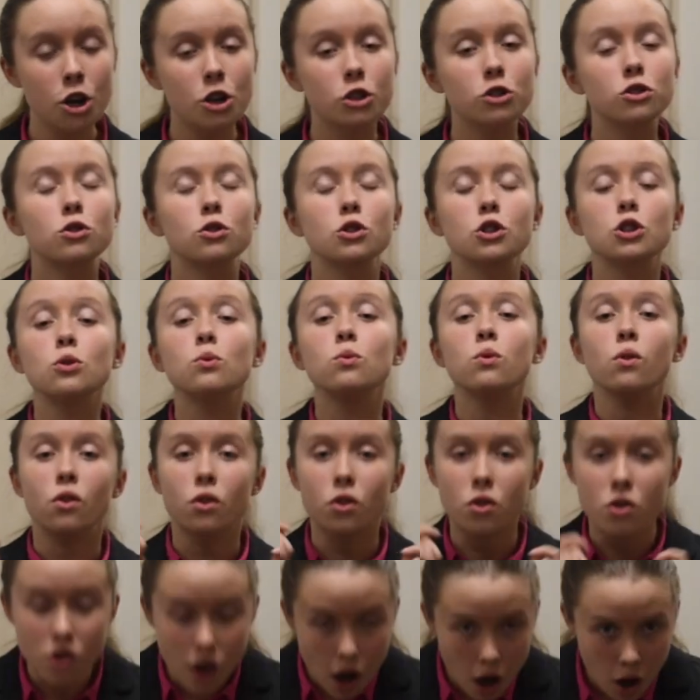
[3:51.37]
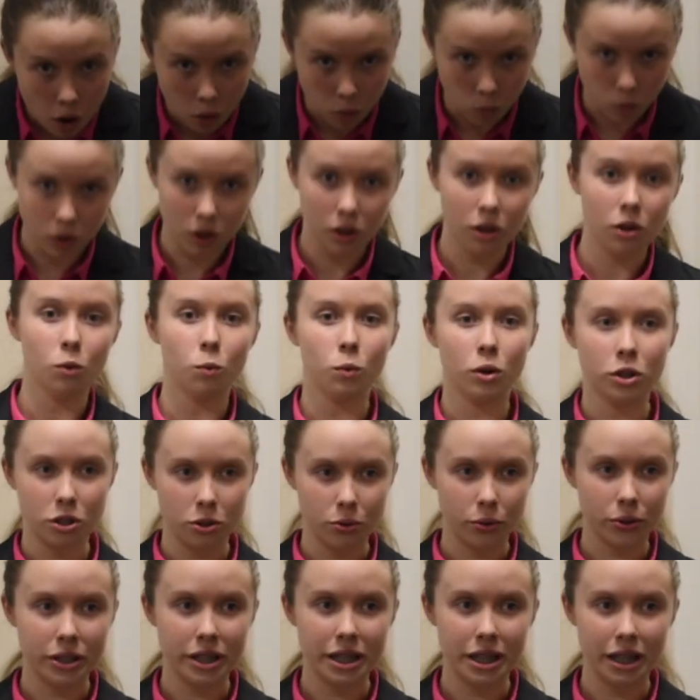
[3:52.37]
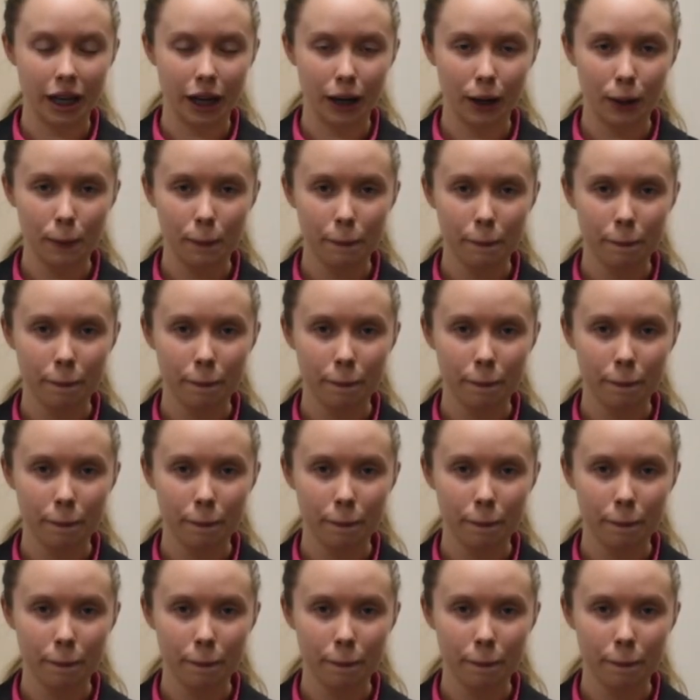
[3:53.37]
so you know what you're eating.